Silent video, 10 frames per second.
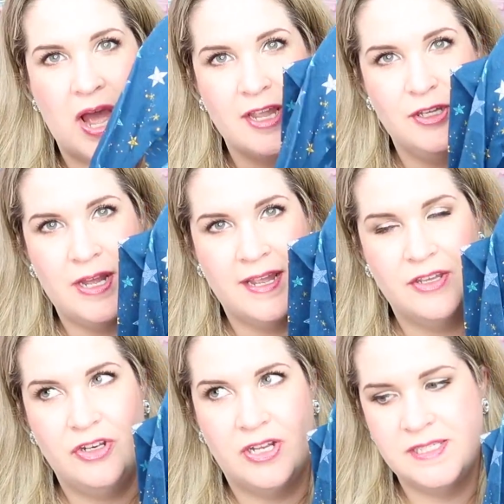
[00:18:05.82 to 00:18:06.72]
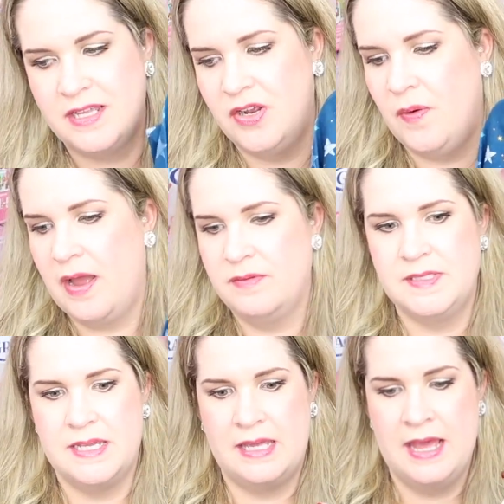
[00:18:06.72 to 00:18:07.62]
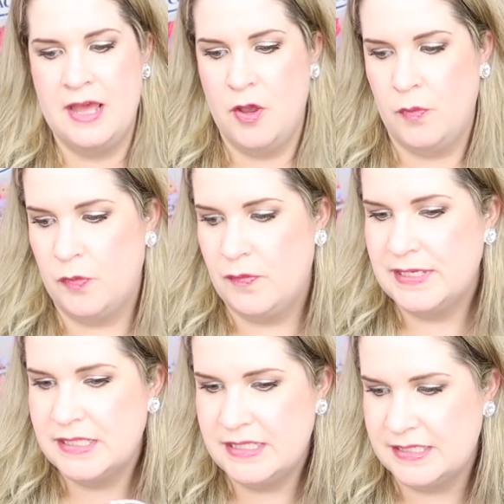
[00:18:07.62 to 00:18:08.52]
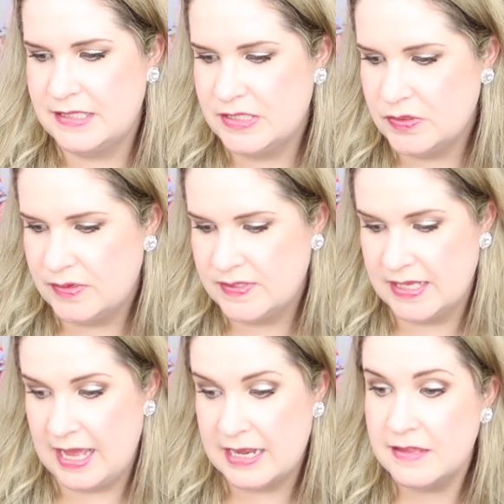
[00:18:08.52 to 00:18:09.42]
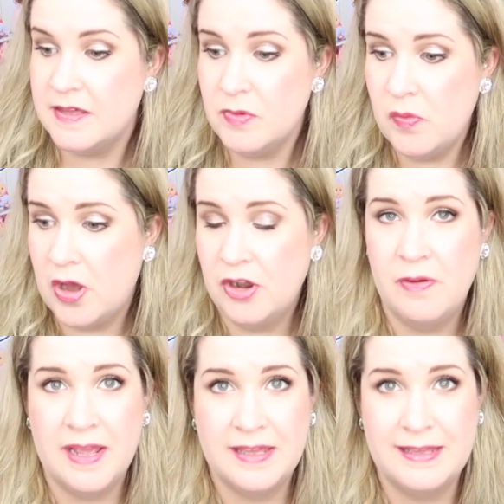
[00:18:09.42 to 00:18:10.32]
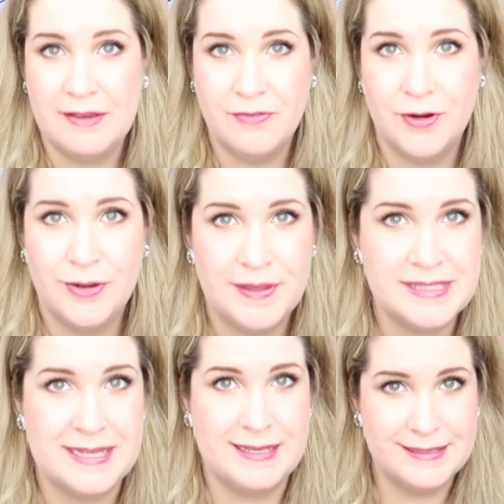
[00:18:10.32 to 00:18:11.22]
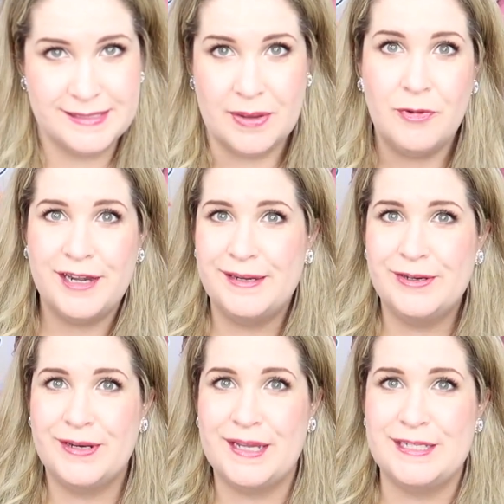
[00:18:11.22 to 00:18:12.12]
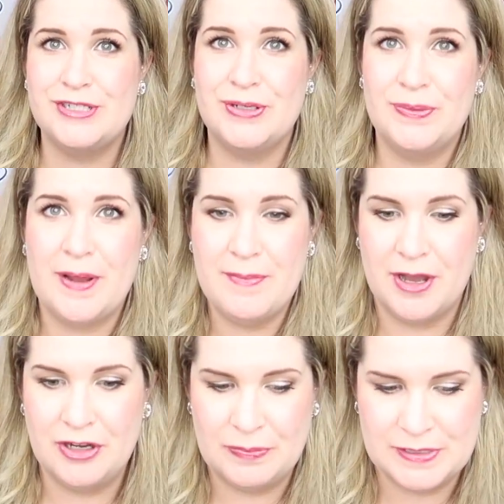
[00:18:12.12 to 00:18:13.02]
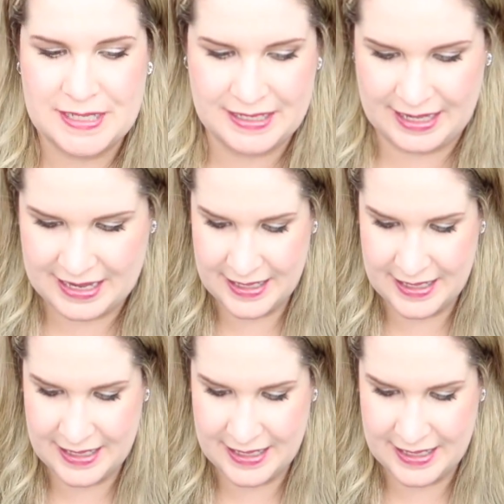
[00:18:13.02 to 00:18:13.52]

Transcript: I could not say no. I was like, when we went to the Disney store, I was like, anything Moana I can get for her that's like someone in her age group, I'm 100% getting